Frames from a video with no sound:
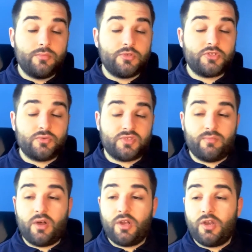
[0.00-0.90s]
So
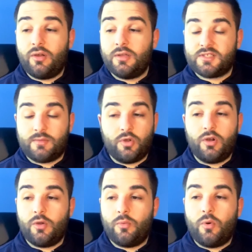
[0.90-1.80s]

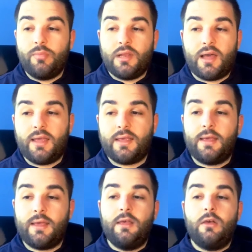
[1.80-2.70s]
Sampdoria will be like,
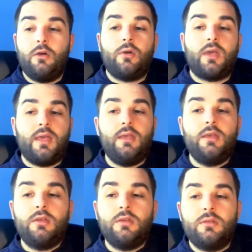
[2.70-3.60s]
okay,
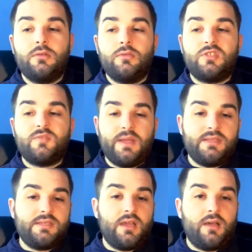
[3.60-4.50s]

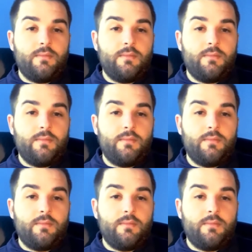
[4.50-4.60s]
Spezia